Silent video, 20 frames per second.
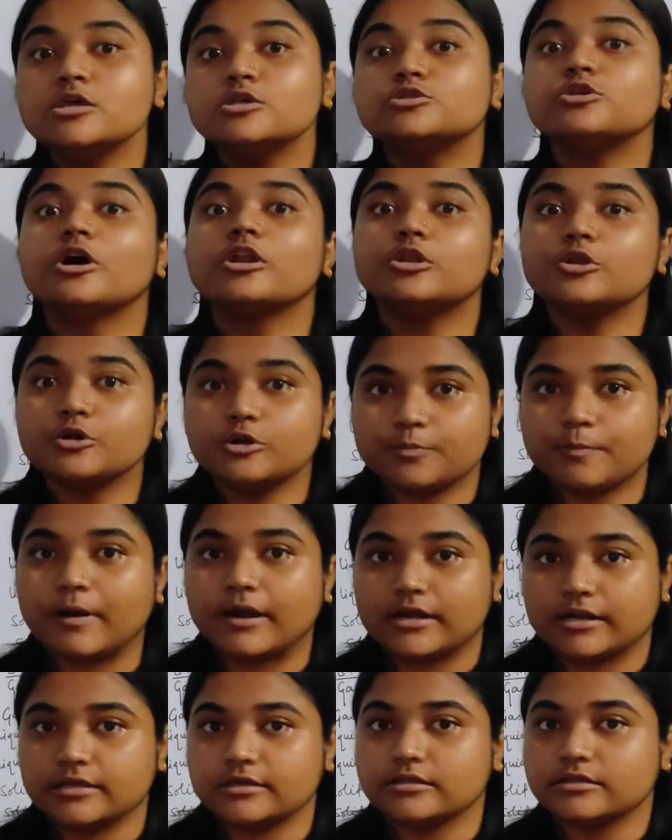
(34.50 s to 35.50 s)
Solute
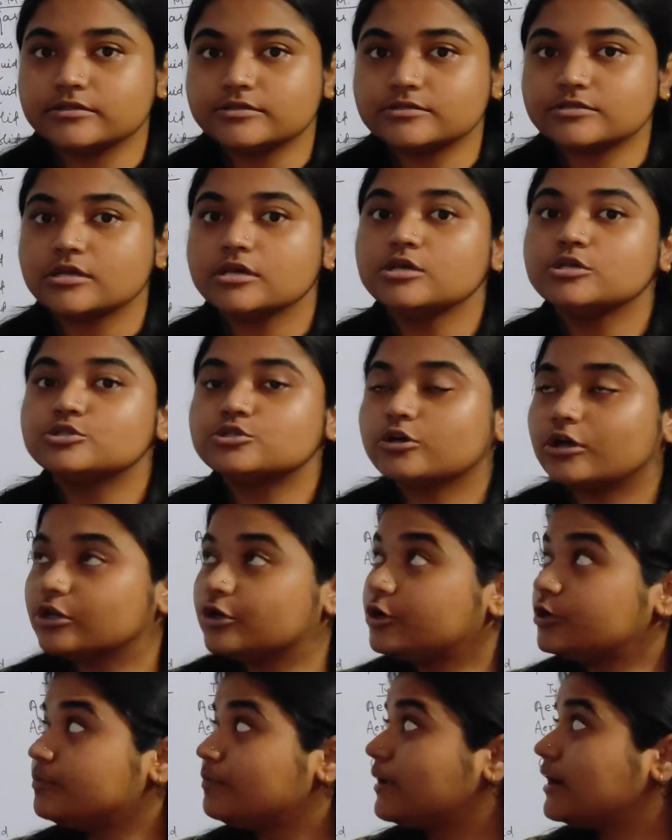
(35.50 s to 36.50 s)
particles.
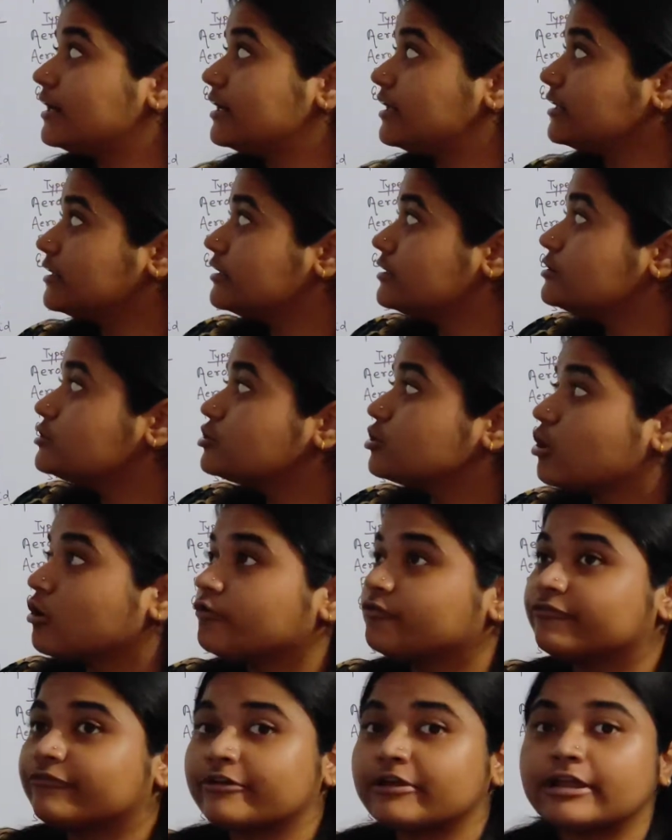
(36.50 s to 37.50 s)
Solute particles
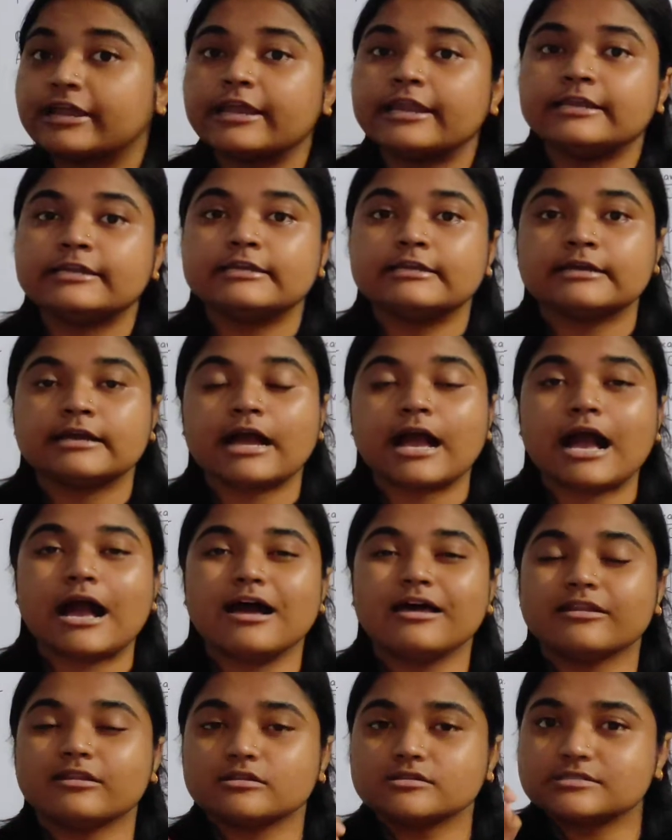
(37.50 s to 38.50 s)
of it
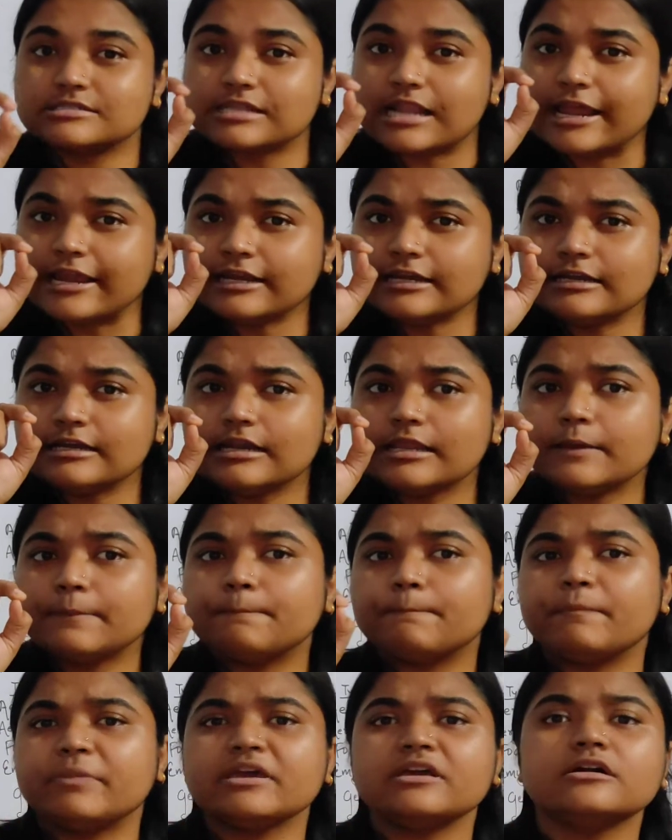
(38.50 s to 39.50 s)
are slightly
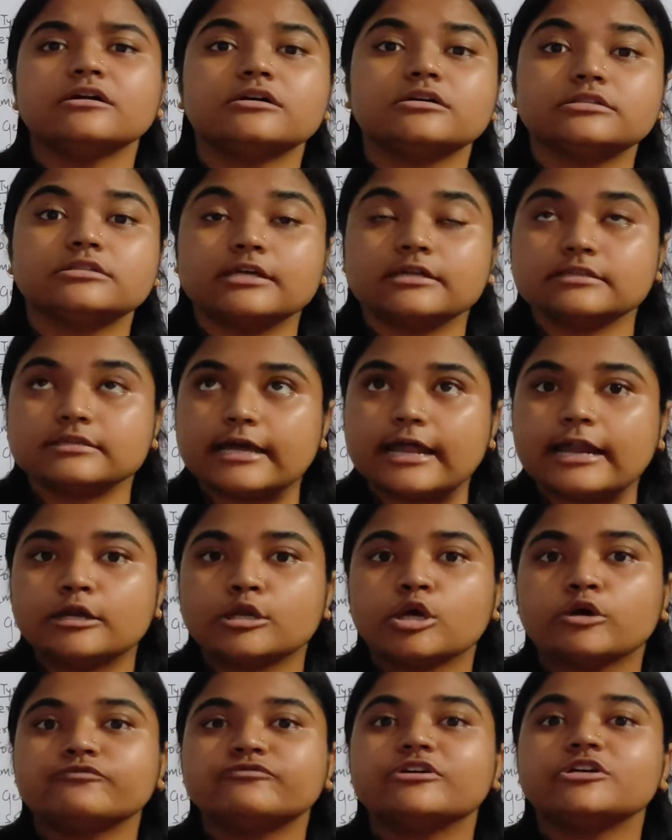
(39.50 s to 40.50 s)
bigger than that
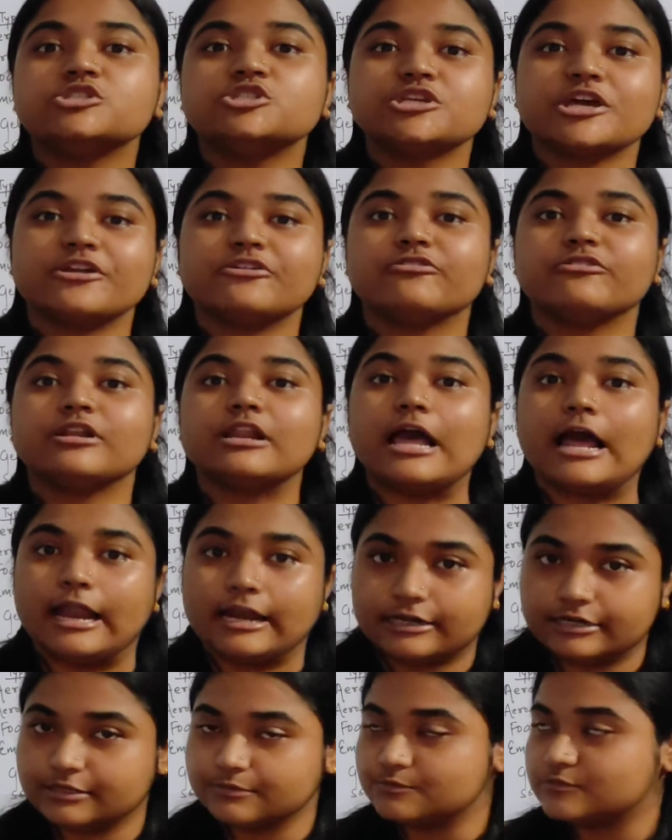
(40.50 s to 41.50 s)
of the general
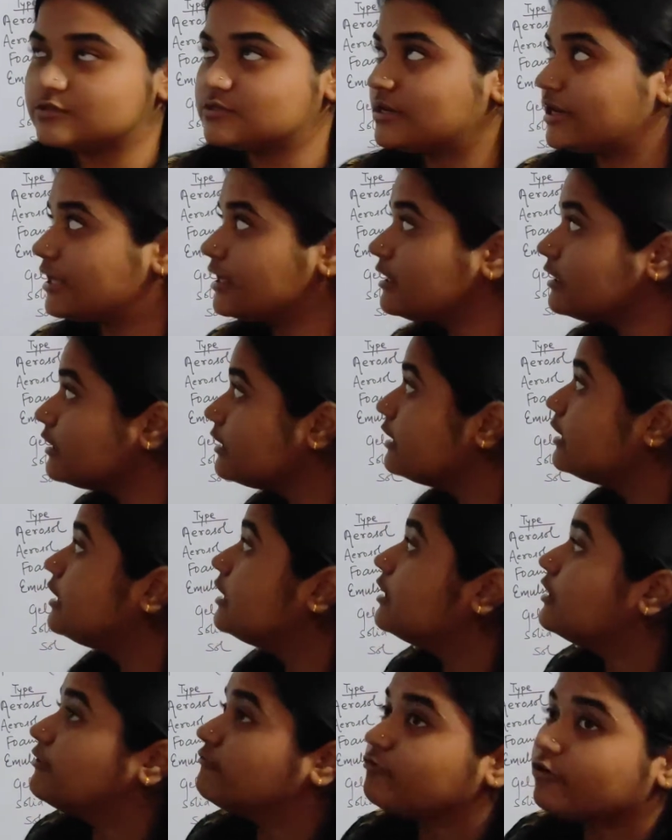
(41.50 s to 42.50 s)
atoms. Like
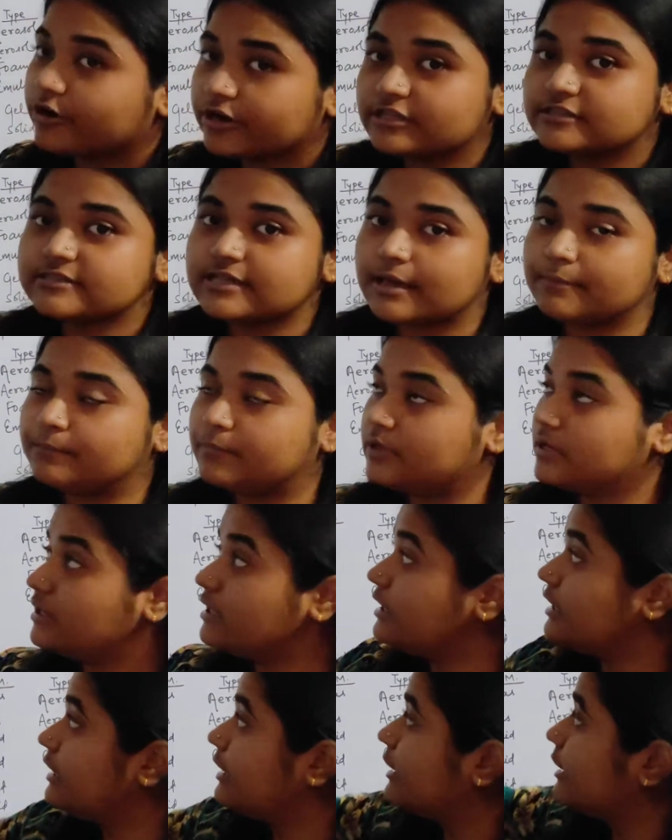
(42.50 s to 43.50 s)
for example,
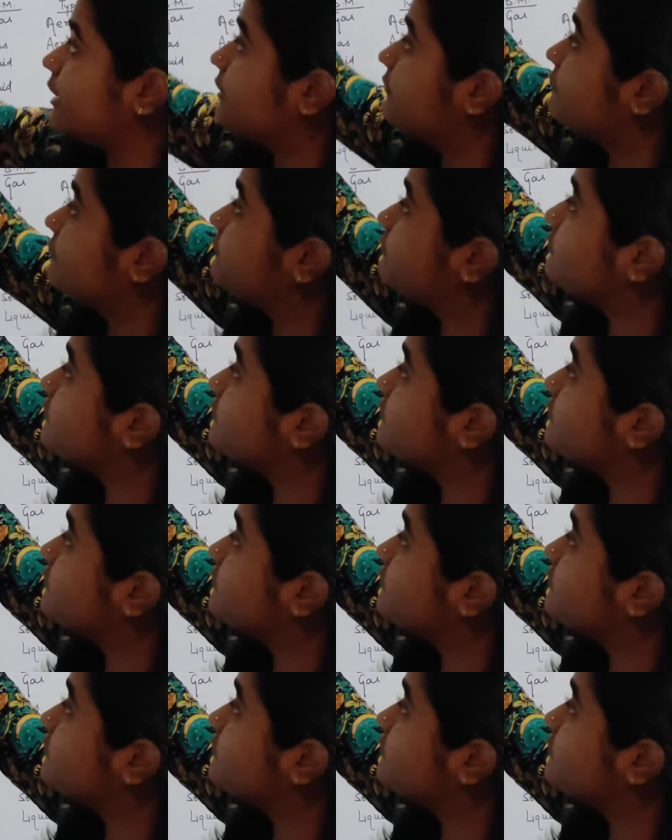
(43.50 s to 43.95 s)
if